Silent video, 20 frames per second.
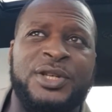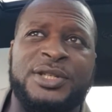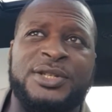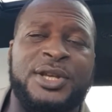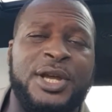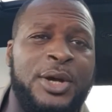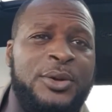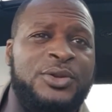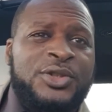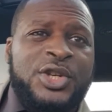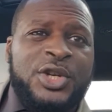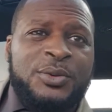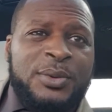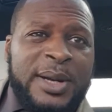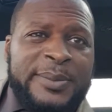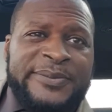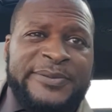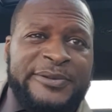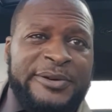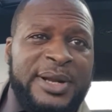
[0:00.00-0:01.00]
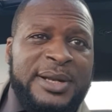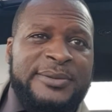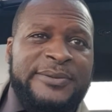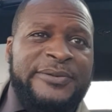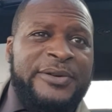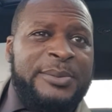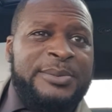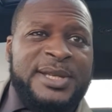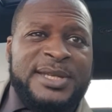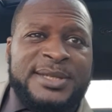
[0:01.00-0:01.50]
go 2 up front
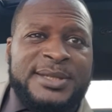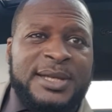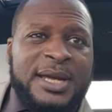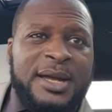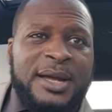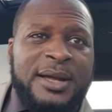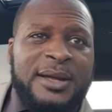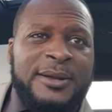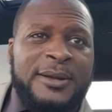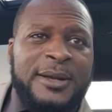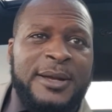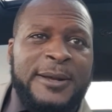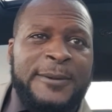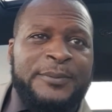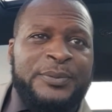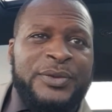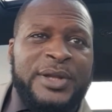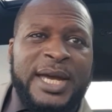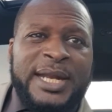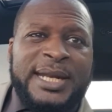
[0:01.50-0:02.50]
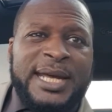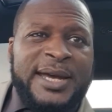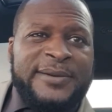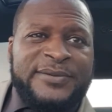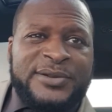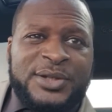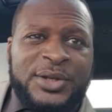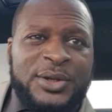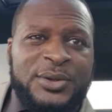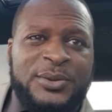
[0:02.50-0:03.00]
from the start and have
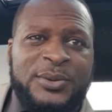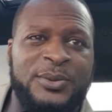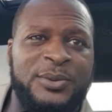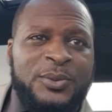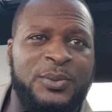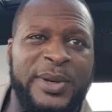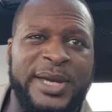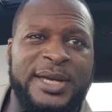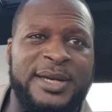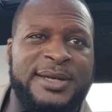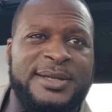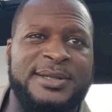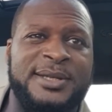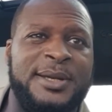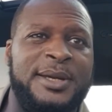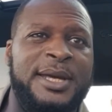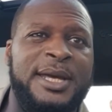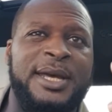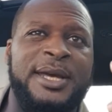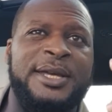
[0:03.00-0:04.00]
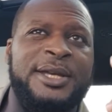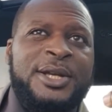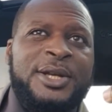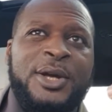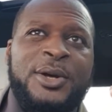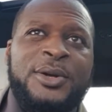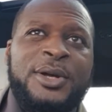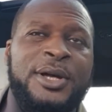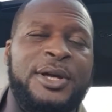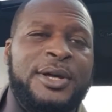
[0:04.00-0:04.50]
2 wingers, you
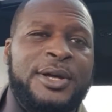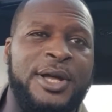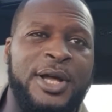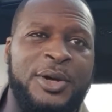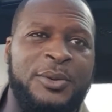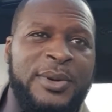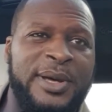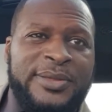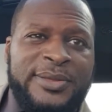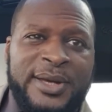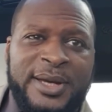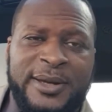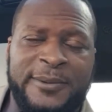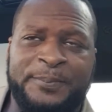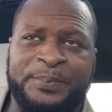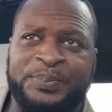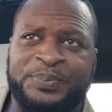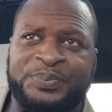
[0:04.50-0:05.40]
know, go with a